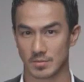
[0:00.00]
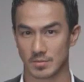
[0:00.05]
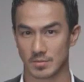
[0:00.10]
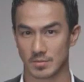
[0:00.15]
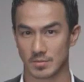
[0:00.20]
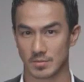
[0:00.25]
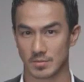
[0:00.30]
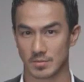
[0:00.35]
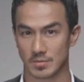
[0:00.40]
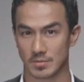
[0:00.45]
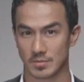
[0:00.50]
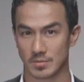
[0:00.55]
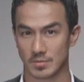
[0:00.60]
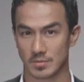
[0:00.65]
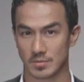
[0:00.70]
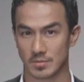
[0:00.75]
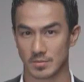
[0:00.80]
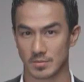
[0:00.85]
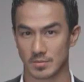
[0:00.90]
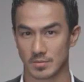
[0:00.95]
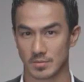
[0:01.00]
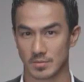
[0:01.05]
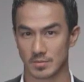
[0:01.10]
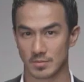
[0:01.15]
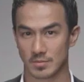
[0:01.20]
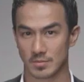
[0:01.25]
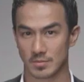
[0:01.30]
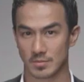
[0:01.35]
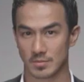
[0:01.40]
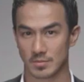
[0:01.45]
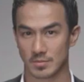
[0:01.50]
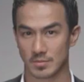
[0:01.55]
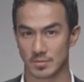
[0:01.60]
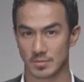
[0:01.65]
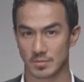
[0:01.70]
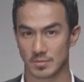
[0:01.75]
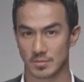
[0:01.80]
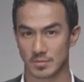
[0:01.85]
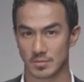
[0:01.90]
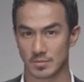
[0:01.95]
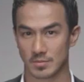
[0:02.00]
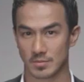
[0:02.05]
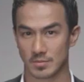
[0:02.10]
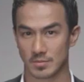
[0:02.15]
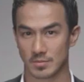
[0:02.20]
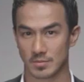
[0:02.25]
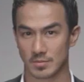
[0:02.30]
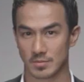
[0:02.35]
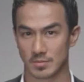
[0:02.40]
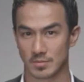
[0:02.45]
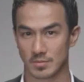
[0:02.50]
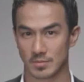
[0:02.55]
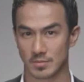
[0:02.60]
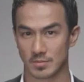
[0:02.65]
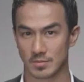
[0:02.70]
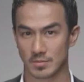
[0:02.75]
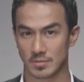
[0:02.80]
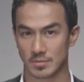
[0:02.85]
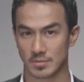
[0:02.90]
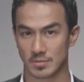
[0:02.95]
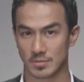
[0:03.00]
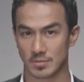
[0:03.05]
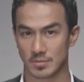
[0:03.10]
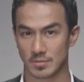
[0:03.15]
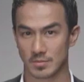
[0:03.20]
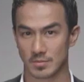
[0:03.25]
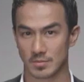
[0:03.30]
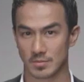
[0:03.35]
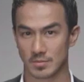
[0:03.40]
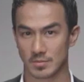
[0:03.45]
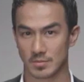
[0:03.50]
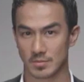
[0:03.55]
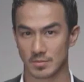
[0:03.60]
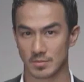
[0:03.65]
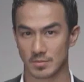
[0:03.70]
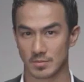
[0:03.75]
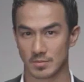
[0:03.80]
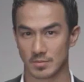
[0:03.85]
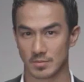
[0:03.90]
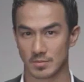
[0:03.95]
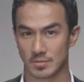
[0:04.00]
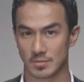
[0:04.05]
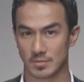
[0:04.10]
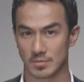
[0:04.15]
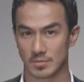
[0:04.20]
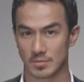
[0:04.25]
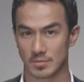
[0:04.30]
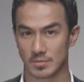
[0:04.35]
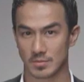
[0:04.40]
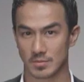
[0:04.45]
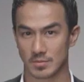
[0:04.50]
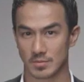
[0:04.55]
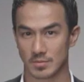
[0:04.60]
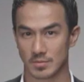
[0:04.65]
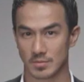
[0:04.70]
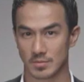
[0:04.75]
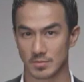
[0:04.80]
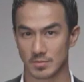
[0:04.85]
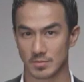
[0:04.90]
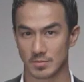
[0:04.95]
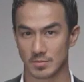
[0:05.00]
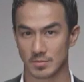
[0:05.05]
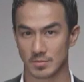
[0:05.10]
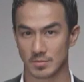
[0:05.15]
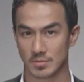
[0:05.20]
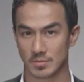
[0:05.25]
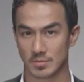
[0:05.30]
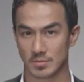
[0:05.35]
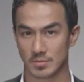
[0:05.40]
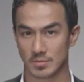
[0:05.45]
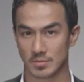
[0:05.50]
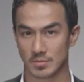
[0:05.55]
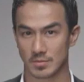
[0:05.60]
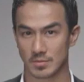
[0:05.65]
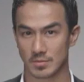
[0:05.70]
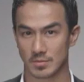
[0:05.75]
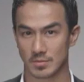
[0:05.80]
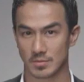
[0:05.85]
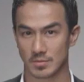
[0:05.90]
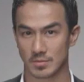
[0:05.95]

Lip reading: This person isn't speaking.